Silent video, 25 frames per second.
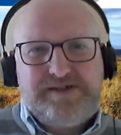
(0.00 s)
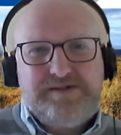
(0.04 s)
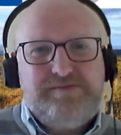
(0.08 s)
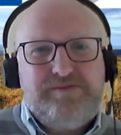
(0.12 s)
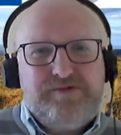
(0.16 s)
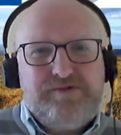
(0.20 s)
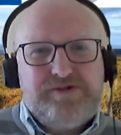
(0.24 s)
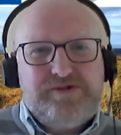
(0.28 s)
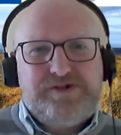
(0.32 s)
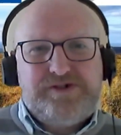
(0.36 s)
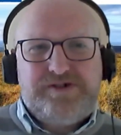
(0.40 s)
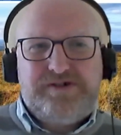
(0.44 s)
and
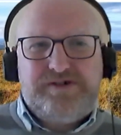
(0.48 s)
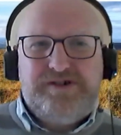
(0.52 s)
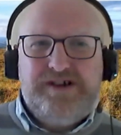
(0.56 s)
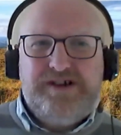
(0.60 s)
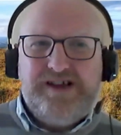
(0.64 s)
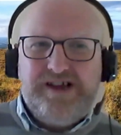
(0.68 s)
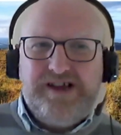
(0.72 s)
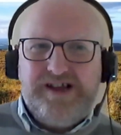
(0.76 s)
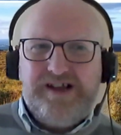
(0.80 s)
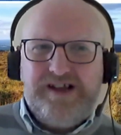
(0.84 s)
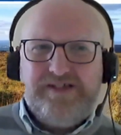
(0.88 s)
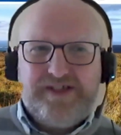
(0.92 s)
mortar.
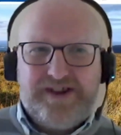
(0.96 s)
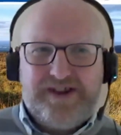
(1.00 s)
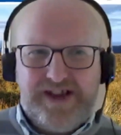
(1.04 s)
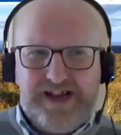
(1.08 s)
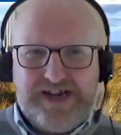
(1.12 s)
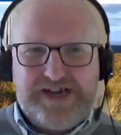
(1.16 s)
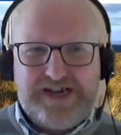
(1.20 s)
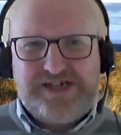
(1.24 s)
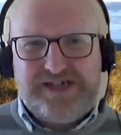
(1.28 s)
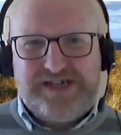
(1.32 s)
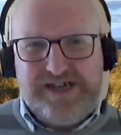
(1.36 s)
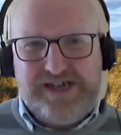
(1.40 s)
That
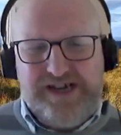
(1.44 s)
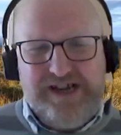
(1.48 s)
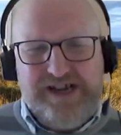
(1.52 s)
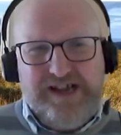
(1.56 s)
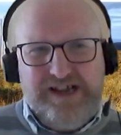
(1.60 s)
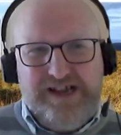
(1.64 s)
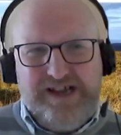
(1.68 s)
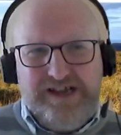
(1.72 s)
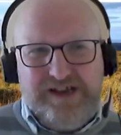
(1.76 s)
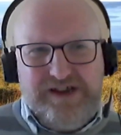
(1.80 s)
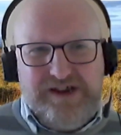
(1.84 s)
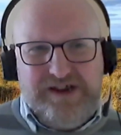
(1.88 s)
actually,
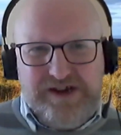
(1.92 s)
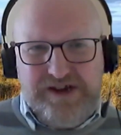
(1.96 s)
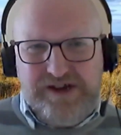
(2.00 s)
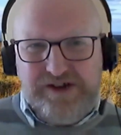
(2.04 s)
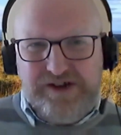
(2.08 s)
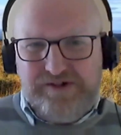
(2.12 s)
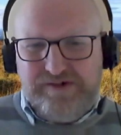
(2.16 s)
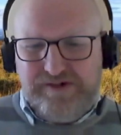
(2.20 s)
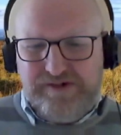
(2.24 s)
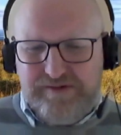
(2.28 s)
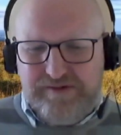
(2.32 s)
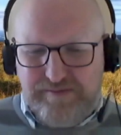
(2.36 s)
you
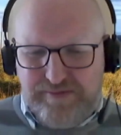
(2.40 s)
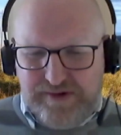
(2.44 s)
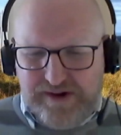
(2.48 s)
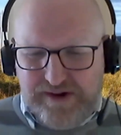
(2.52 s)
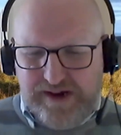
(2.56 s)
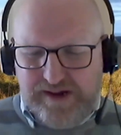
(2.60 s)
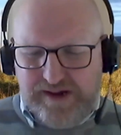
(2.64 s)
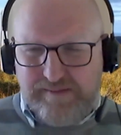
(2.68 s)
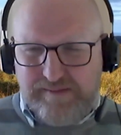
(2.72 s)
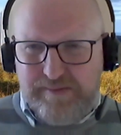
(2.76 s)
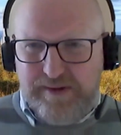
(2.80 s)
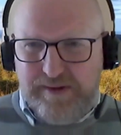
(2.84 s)
know, you're
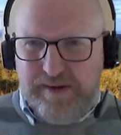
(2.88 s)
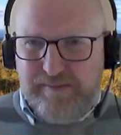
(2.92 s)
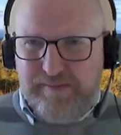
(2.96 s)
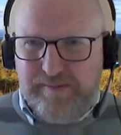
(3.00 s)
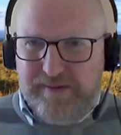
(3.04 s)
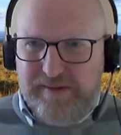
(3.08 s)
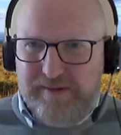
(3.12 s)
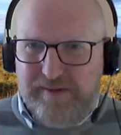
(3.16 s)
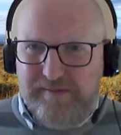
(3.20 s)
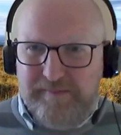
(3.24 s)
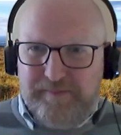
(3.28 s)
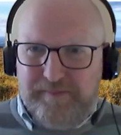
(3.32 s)
bringing the
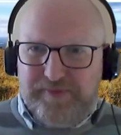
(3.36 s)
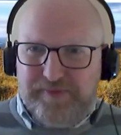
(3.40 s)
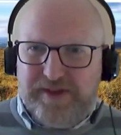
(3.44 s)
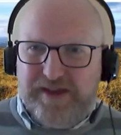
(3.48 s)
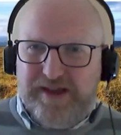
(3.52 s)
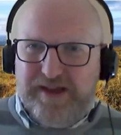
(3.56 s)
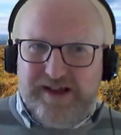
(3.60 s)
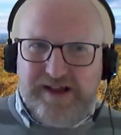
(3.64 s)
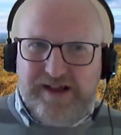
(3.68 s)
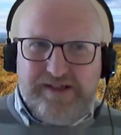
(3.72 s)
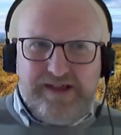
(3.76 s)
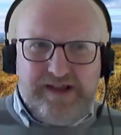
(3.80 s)
people
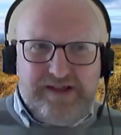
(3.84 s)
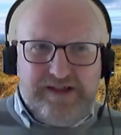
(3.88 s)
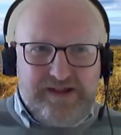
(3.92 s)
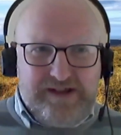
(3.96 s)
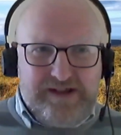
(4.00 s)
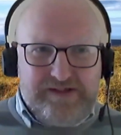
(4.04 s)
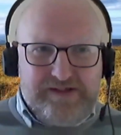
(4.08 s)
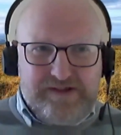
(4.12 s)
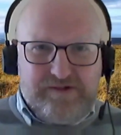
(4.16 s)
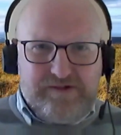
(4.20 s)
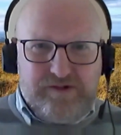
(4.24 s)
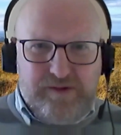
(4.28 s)

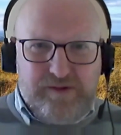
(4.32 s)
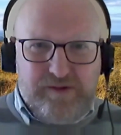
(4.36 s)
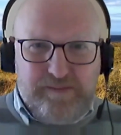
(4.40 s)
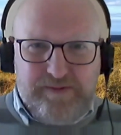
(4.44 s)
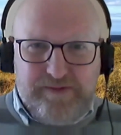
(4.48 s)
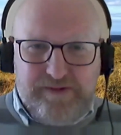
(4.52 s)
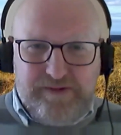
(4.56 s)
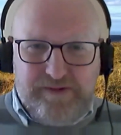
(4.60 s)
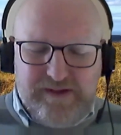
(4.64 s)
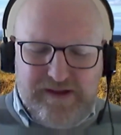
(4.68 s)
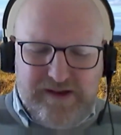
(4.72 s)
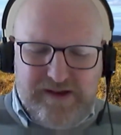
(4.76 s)
and the
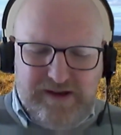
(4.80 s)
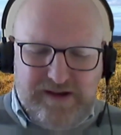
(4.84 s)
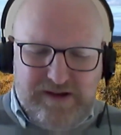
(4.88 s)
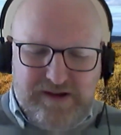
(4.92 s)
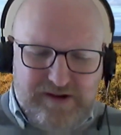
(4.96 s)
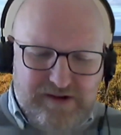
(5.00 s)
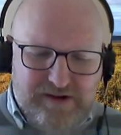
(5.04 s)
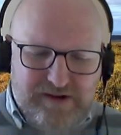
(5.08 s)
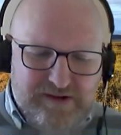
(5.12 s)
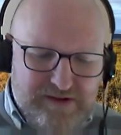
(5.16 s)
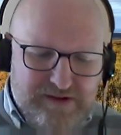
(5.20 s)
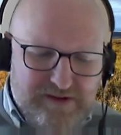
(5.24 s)
groups
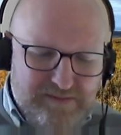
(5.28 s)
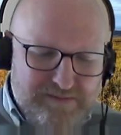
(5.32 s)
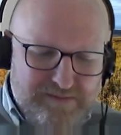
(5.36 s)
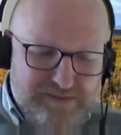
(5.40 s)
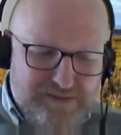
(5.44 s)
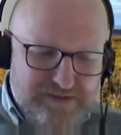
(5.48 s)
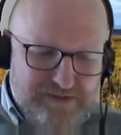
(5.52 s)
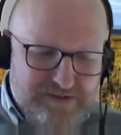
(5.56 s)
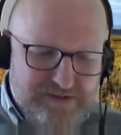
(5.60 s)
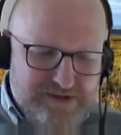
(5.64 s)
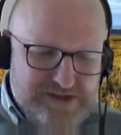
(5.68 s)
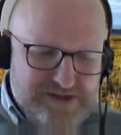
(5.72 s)
on
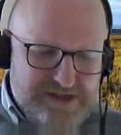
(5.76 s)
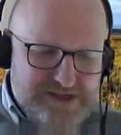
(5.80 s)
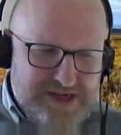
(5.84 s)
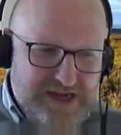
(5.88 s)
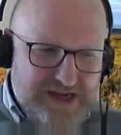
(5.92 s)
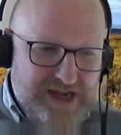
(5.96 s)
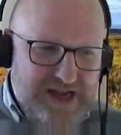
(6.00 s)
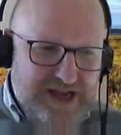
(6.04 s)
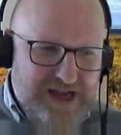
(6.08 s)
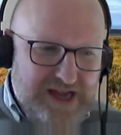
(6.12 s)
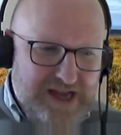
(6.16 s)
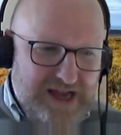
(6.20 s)
board.
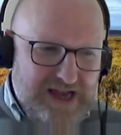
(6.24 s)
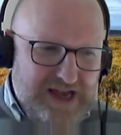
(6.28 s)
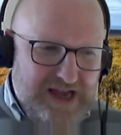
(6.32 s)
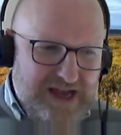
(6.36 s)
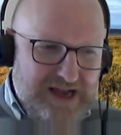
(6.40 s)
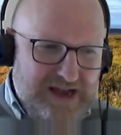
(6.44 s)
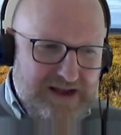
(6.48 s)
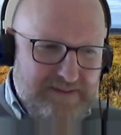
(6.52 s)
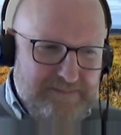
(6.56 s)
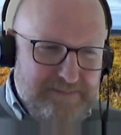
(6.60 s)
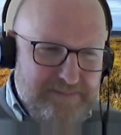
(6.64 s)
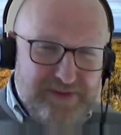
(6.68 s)

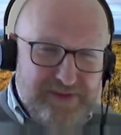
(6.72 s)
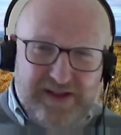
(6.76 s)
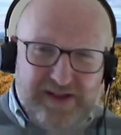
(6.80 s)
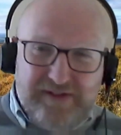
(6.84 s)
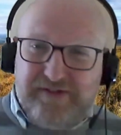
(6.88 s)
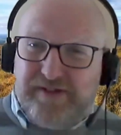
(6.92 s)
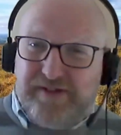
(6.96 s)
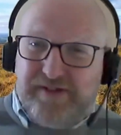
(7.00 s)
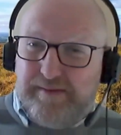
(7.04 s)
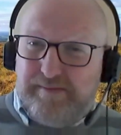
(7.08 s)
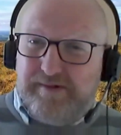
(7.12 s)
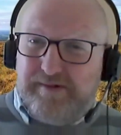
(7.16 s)
And
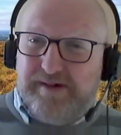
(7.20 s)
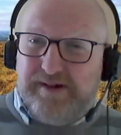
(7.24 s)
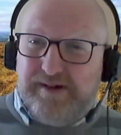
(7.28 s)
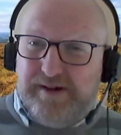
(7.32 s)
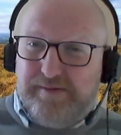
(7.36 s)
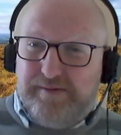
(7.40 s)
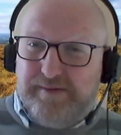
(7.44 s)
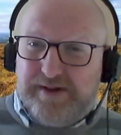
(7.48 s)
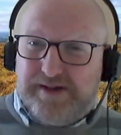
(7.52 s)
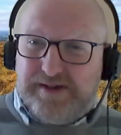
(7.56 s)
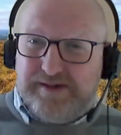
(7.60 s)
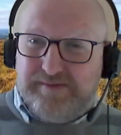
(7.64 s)

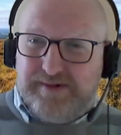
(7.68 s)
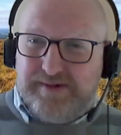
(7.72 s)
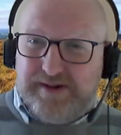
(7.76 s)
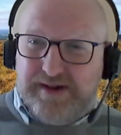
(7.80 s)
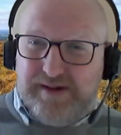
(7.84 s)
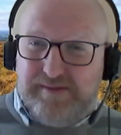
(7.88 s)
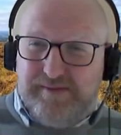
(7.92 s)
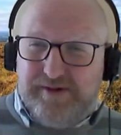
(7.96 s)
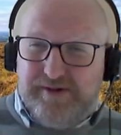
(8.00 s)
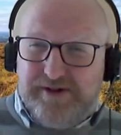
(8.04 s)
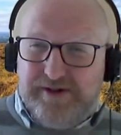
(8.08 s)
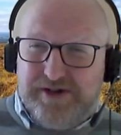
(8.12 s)
similarly with
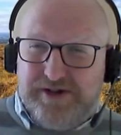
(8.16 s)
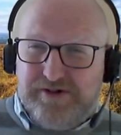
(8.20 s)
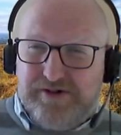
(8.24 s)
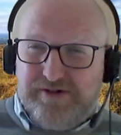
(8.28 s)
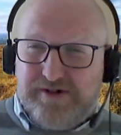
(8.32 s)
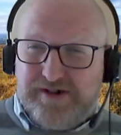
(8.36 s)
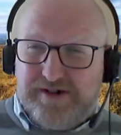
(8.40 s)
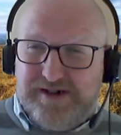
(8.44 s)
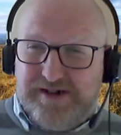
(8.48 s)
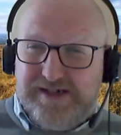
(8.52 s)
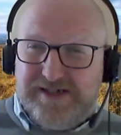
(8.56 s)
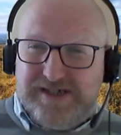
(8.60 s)
community
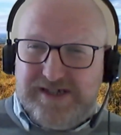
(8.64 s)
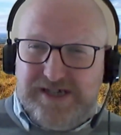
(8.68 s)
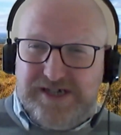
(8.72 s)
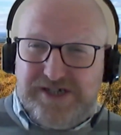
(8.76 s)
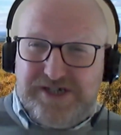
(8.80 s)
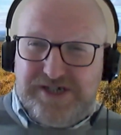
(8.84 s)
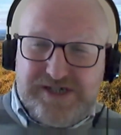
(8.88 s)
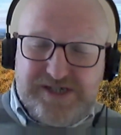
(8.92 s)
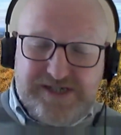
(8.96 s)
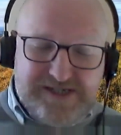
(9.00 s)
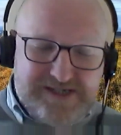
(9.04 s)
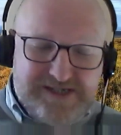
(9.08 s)

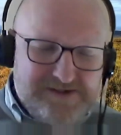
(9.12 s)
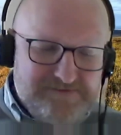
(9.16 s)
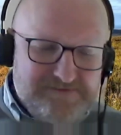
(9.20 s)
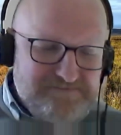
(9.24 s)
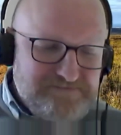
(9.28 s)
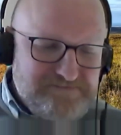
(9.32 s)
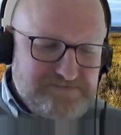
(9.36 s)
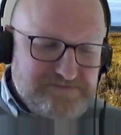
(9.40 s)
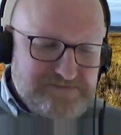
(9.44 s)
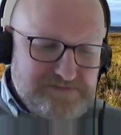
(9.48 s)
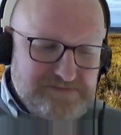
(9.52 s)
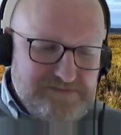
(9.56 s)
organizations,
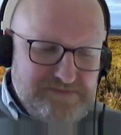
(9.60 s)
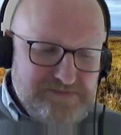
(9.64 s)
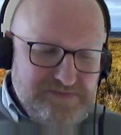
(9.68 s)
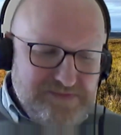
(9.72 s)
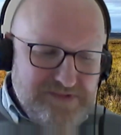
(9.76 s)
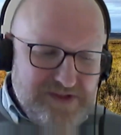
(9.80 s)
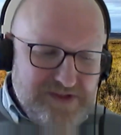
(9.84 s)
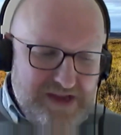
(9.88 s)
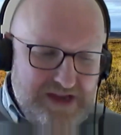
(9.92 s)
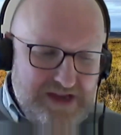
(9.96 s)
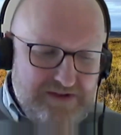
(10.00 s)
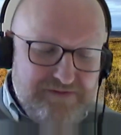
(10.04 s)

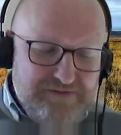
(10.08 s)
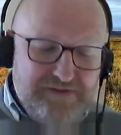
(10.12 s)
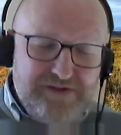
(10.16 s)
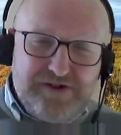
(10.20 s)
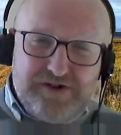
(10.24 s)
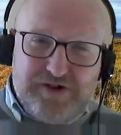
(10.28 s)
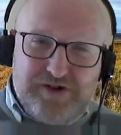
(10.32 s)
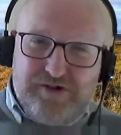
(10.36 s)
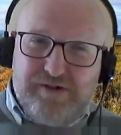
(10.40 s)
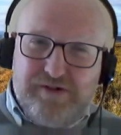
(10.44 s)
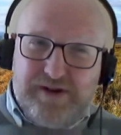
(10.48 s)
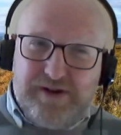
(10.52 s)
if you're
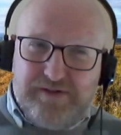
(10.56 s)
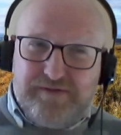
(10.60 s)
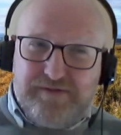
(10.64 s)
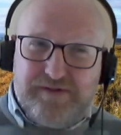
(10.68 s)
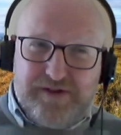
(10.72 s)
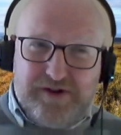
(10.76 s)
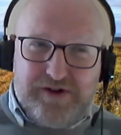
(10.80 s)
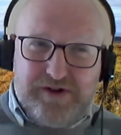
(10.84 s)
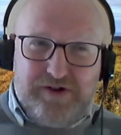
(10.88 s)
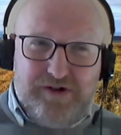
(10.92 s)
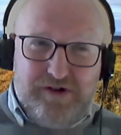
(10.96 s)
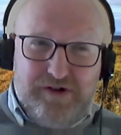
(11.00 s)
going for
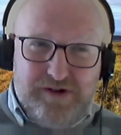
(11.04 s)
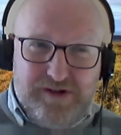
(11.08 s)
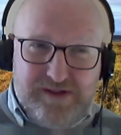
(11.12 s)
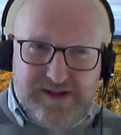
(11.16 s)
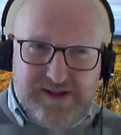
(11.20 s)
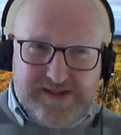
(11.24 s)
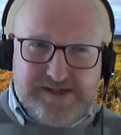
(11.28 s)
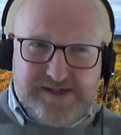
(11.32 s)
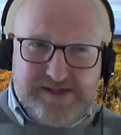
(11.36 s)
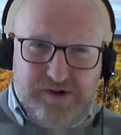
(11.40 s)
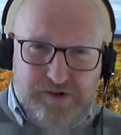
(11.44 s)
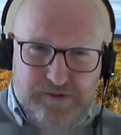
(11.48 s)
the call
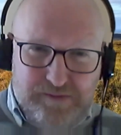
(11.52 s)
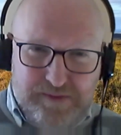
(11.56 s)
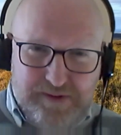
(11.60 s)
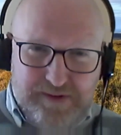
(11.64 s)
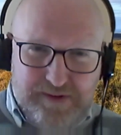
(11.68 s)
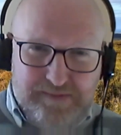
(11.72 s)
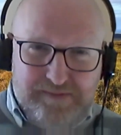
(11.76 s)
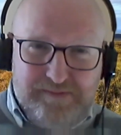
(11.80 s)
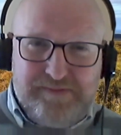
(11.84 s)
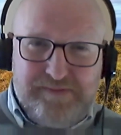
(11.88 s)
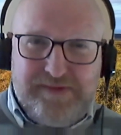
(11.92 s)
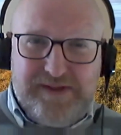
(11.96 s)
that's
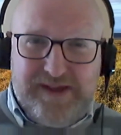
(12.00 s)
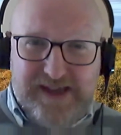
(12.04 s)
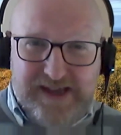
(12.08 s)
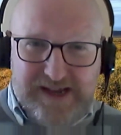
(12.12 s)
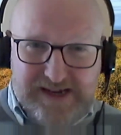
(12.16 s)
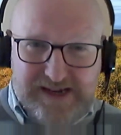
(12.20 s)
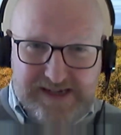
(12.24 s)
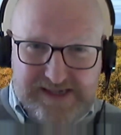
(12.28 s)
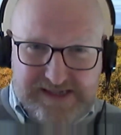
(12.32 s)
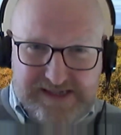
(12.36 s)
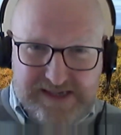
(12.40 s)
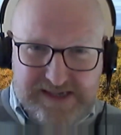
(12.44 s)
open, the
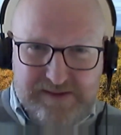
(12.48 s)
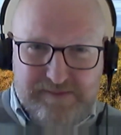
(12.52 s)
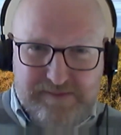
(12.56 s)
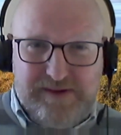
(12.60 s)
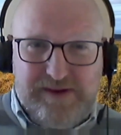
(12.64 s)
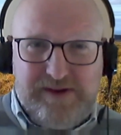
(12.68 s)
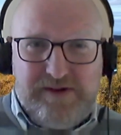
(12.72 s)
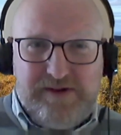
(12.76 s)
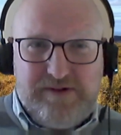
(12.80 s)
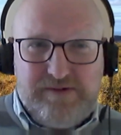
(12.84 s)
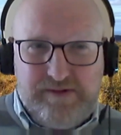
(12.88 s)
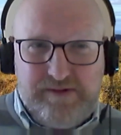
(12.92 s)

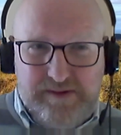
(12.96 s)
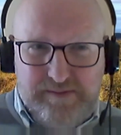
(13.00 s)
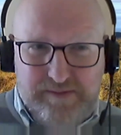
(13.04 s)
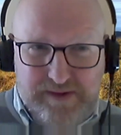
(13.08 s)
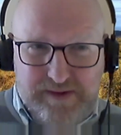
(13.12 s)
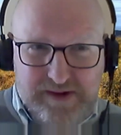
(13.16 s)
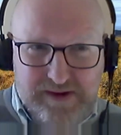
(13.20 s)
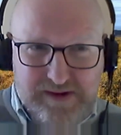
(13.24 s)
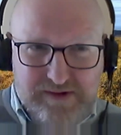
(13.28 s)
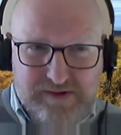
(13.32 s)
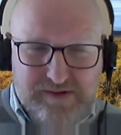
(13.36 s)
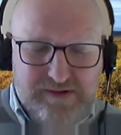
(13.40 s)
LECP or
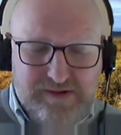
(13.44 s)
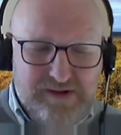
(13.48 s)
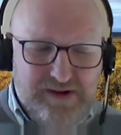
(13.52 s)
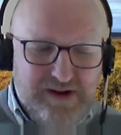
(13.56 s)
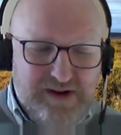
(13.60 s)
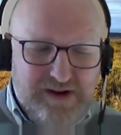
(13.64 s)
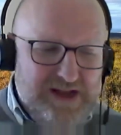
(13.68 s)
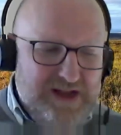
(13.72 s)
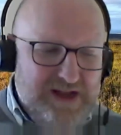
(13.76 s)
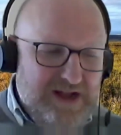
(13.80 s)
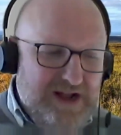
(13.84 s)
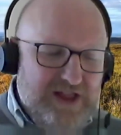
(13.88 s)
EP call,
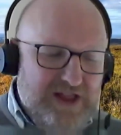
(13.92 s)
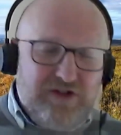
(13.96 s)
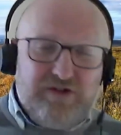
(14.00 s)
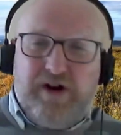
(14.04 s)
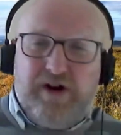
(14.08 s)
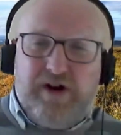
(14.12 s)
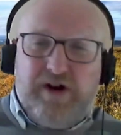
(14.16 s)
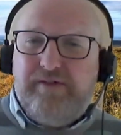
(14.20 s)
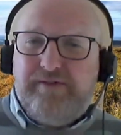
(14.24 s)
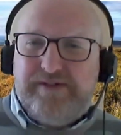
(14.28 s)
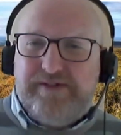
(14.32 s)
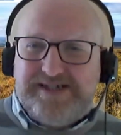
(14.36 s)
they're
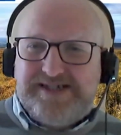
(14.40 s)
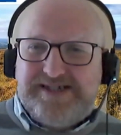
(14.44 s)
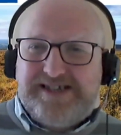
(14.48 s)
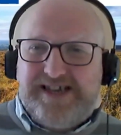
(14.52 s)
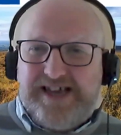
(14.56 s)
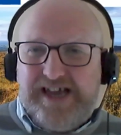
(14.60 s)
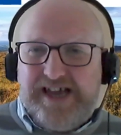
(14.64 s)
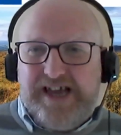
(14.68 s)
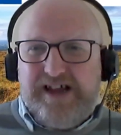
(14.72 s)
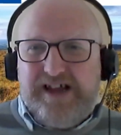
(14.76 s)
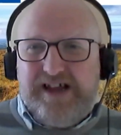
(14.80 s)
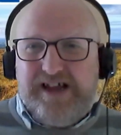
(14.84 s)
of a
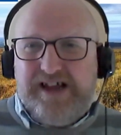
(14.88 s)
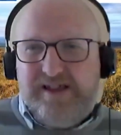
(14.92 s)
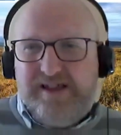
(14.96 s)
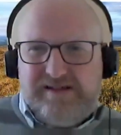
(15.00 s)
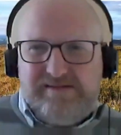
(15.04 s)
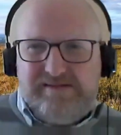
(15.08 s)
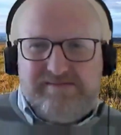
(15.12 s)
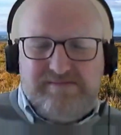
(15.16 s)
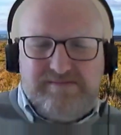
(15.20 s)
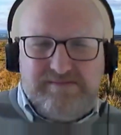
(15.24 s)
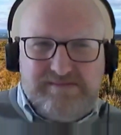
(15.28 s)
scale that